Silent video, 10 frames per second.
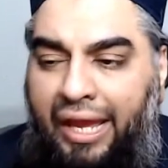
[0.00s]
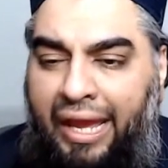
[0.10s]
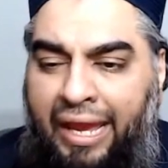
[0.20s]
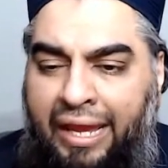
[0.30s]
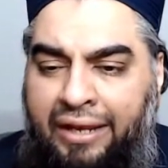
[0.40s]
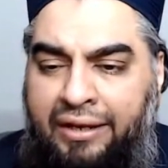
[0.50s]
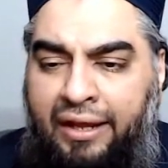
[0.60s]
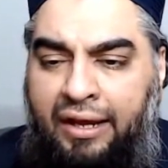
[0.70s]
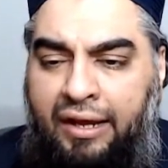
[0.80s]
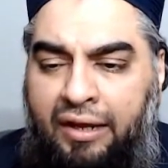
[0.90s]
And
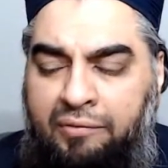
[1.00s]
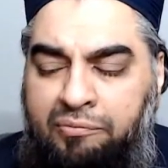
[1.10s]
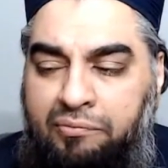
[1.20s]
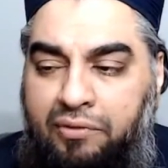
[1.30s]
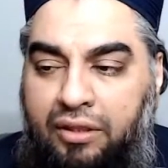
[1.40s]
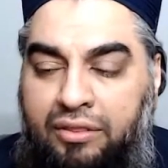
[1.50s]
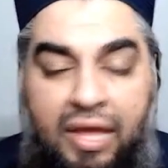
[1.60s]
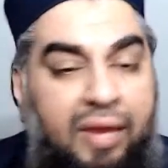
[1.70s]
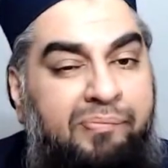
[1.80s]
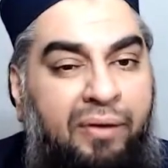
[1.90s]

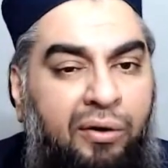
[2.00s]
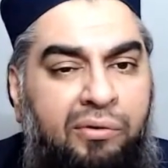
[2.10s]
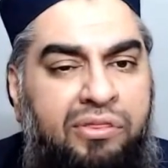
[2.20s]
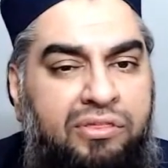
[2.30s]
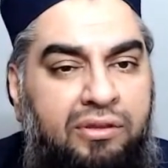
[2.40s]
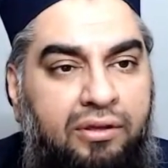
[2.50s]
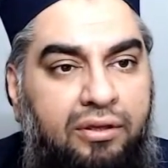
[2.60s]
they both,